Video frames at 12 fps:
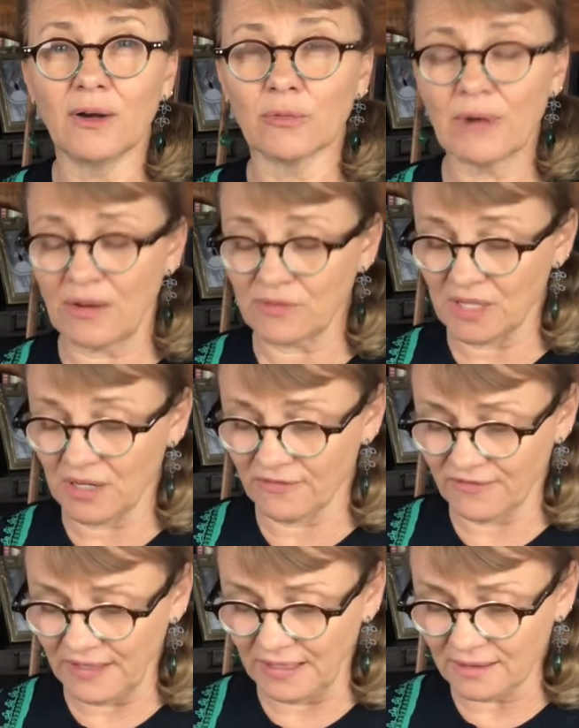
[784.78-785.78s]
around our
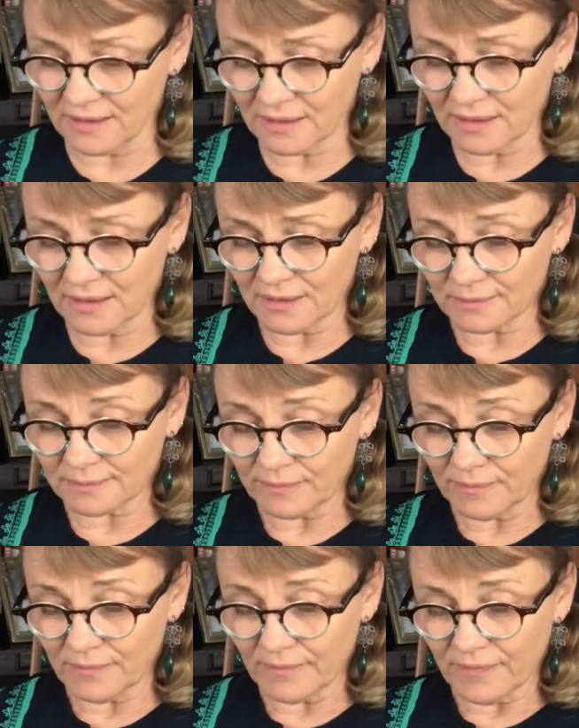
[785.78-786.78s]
feet.
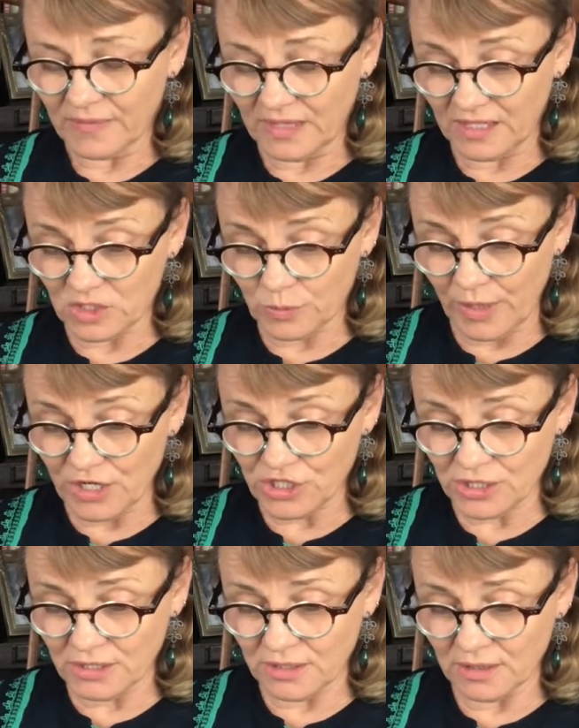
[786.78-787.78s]
The
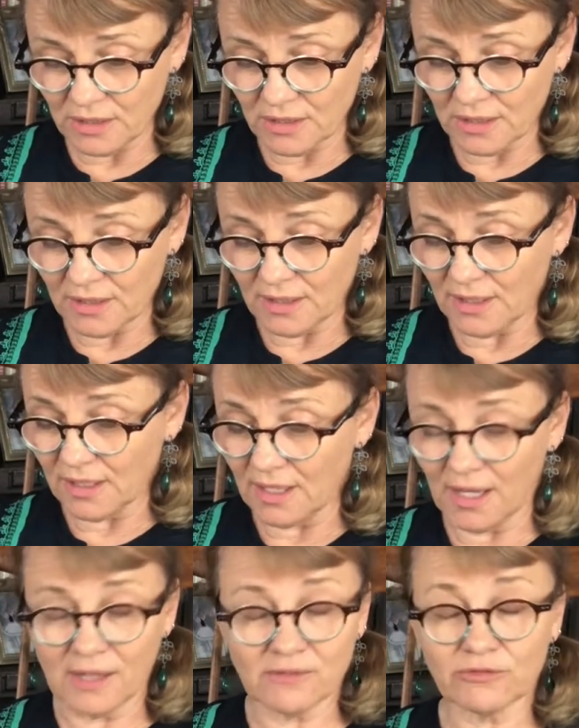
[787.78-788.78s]
expression
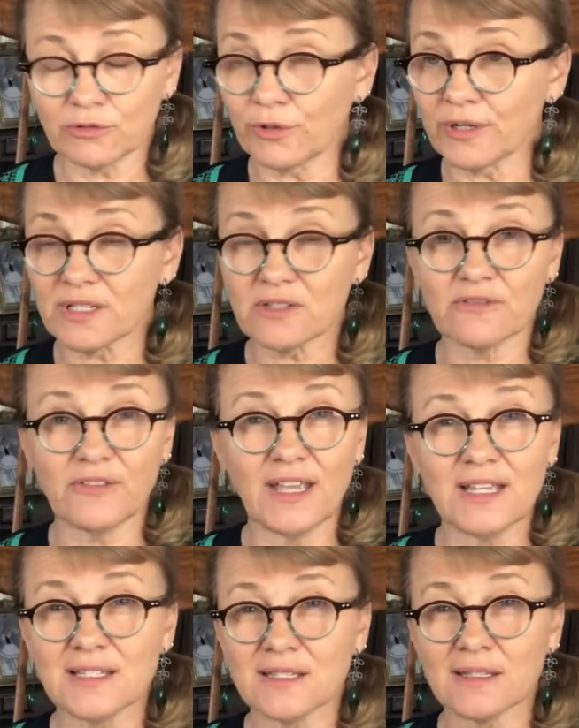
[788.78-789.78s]
on Florida's
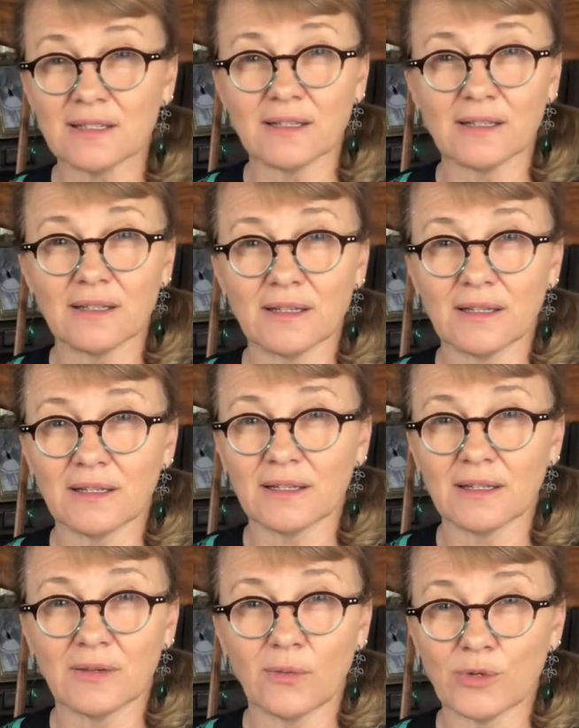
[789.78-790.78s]
face
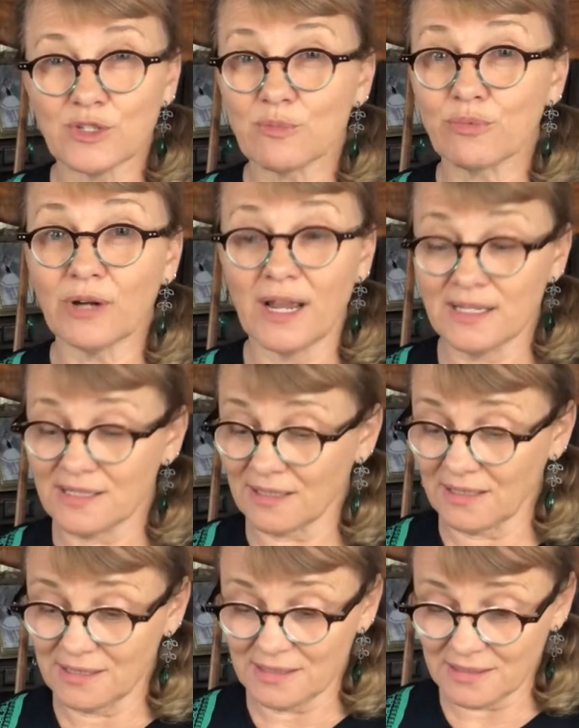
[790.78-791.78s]
was
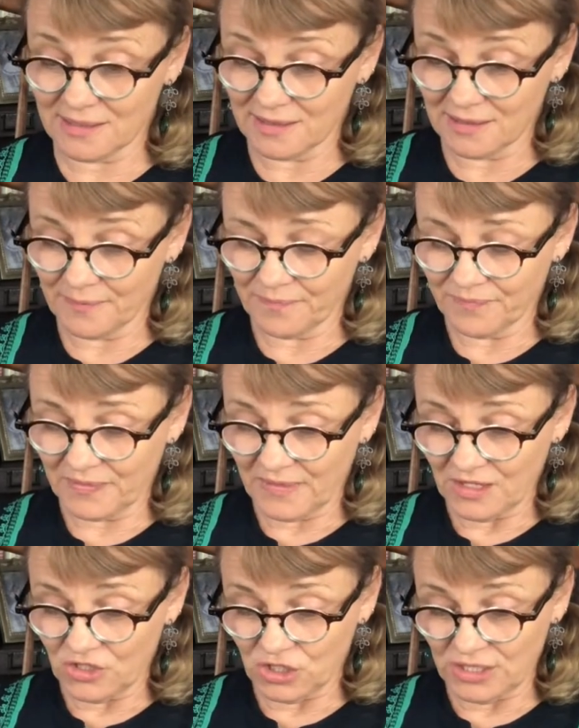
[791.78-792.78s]
priceless.
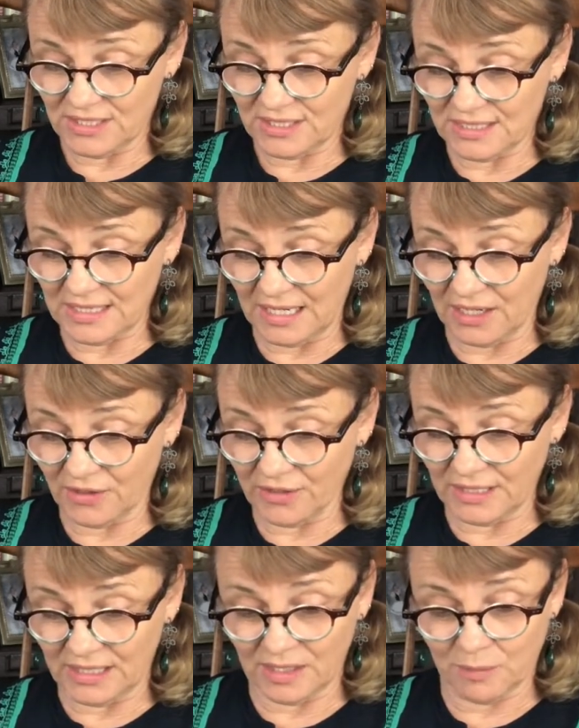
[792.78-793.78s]
She
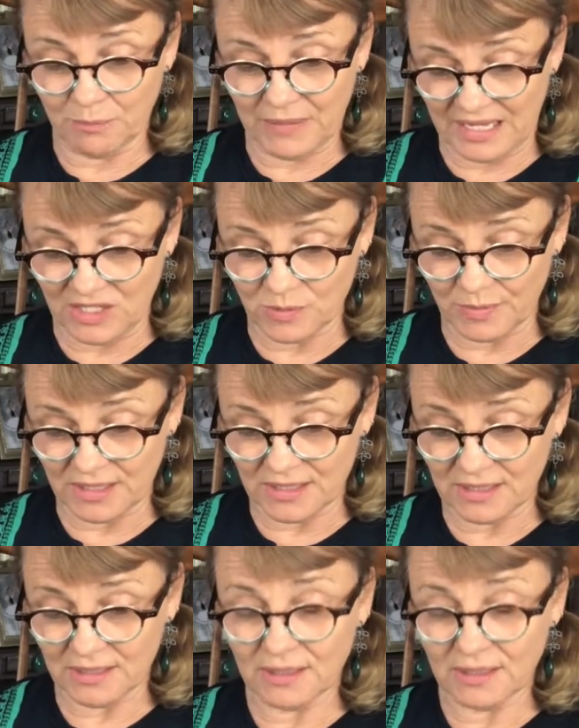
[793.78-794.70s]
stared in amazement